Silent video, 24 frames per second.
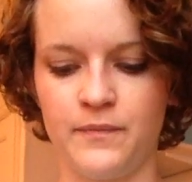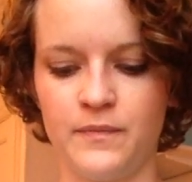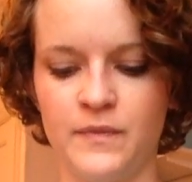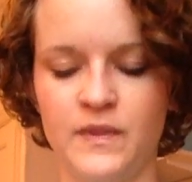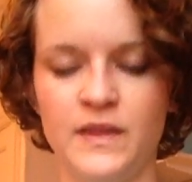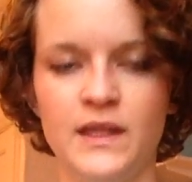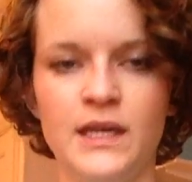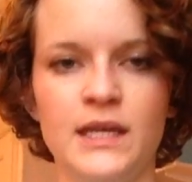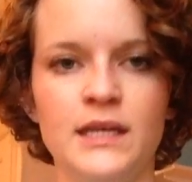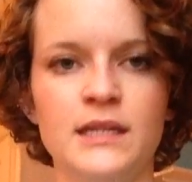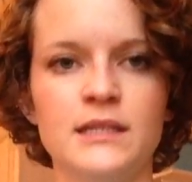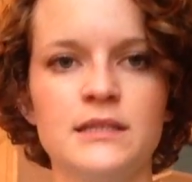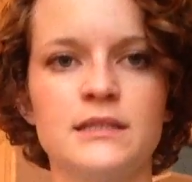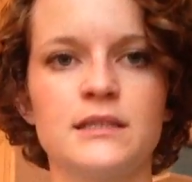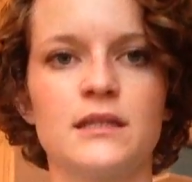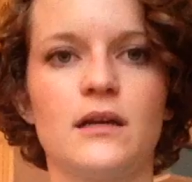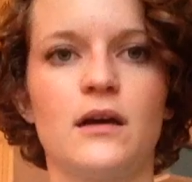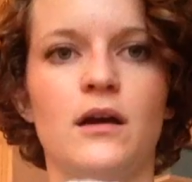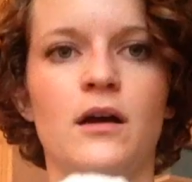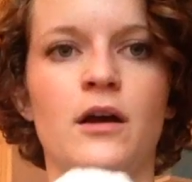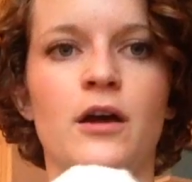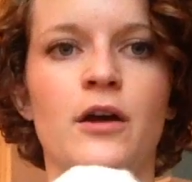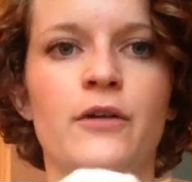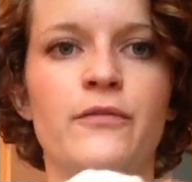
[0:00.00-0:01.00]
these
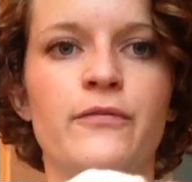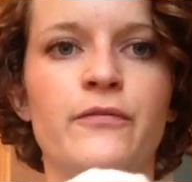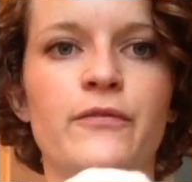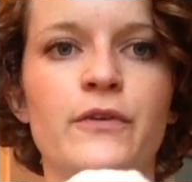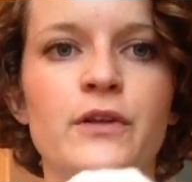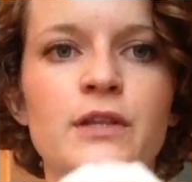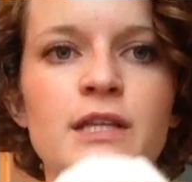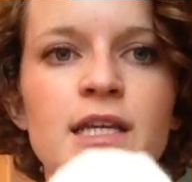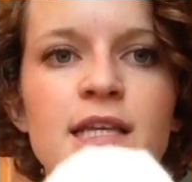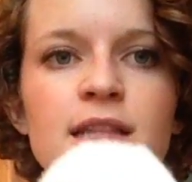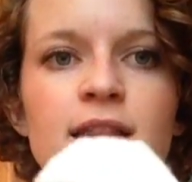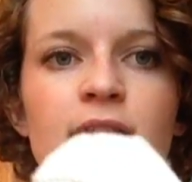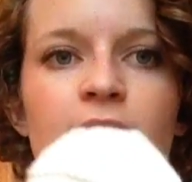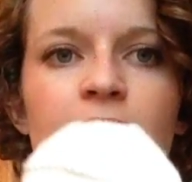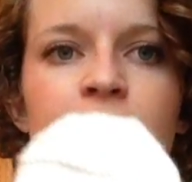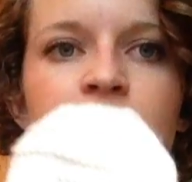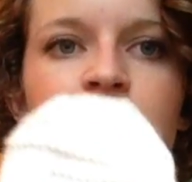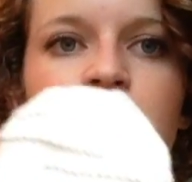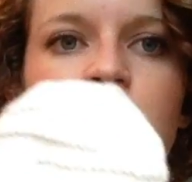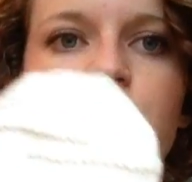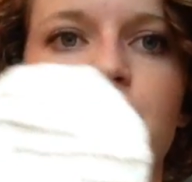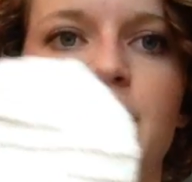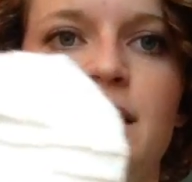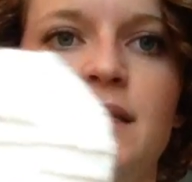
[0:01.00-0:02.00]
are fully
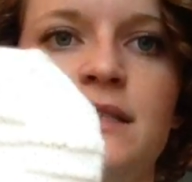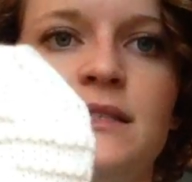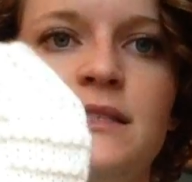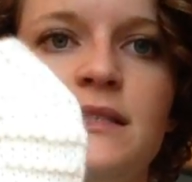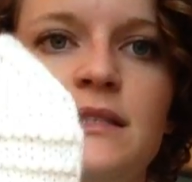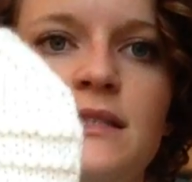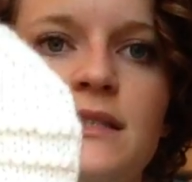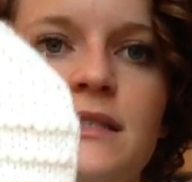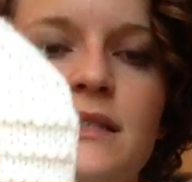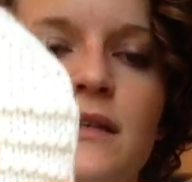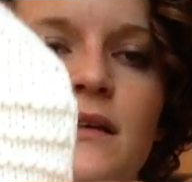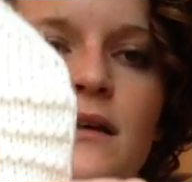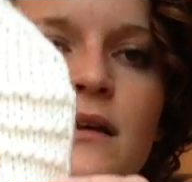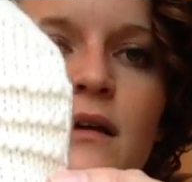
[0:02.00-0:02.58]
lined mittens.